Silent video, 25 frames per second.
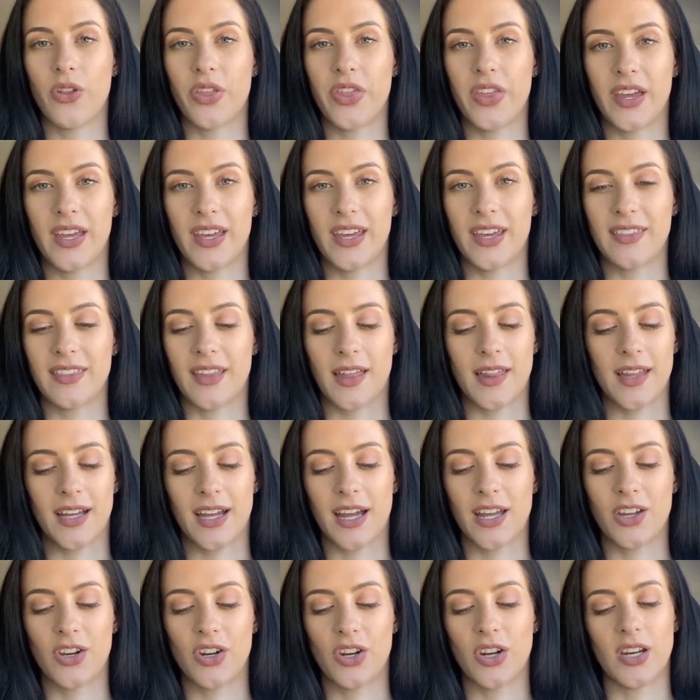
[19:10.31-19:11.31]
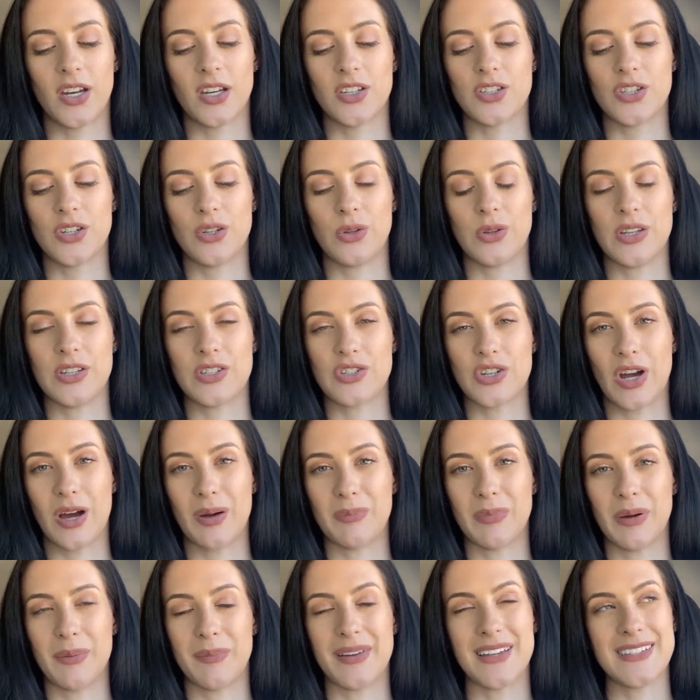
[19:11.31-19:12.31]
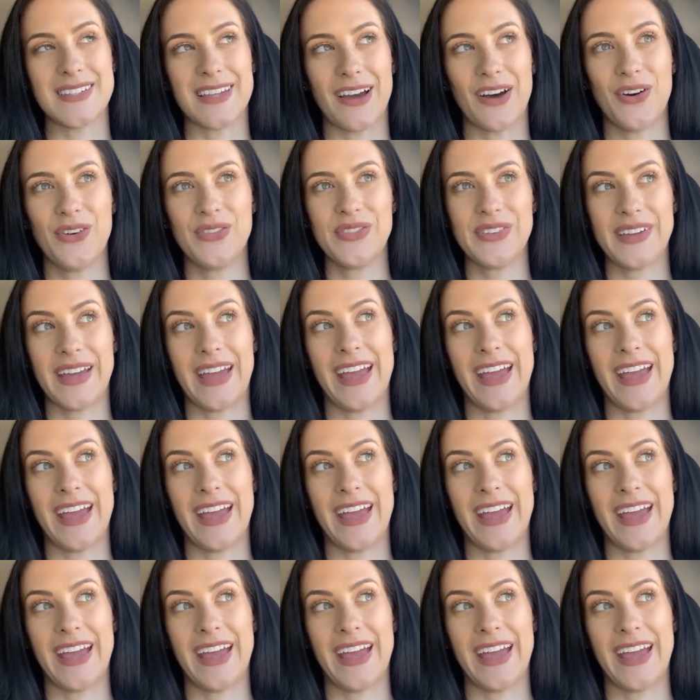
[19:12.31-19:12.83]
thinking that like I couldn't do this job by myself